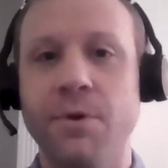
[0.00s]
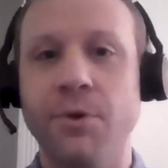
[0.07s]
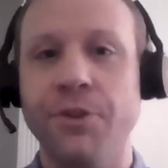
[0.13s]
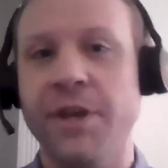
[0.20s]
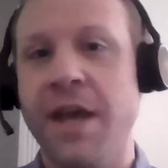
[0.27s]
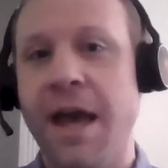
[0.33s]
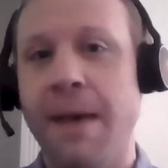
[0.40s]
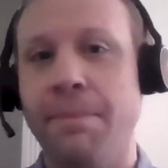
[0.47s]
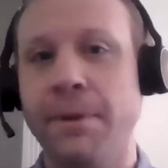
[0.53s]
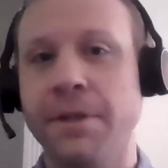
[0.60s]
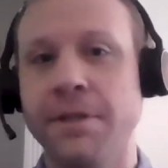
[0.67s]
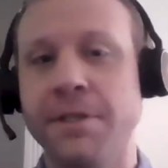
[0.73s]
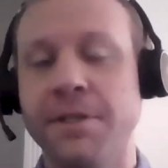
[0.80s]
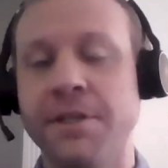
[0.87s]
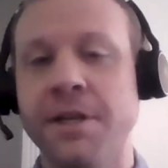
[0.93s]
only
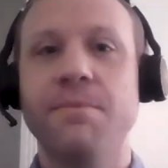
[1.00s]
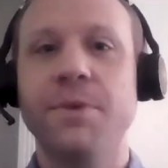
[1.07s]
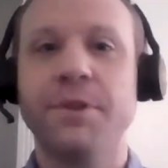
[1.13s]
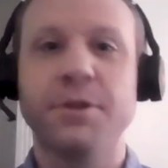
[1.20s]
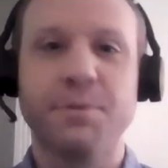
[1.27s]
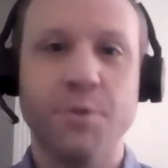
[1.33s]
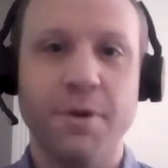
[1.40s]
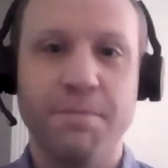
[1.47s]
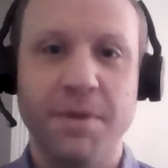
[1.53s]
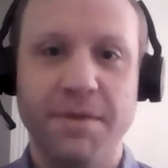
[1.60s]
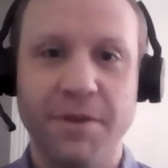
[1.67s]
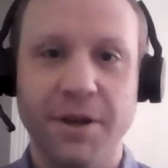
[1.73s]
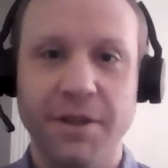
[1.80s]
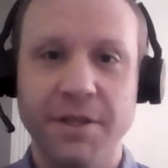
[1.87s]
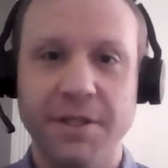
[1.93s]
happens when there's more
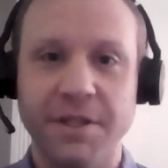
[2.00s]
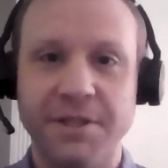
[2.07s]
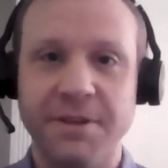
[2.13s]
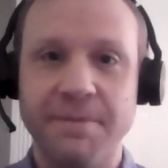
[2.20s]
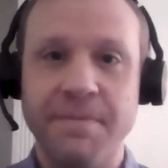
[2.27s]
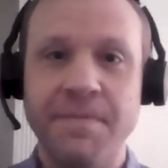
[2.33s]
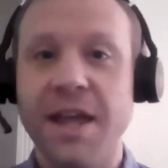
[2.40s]
PV on the system.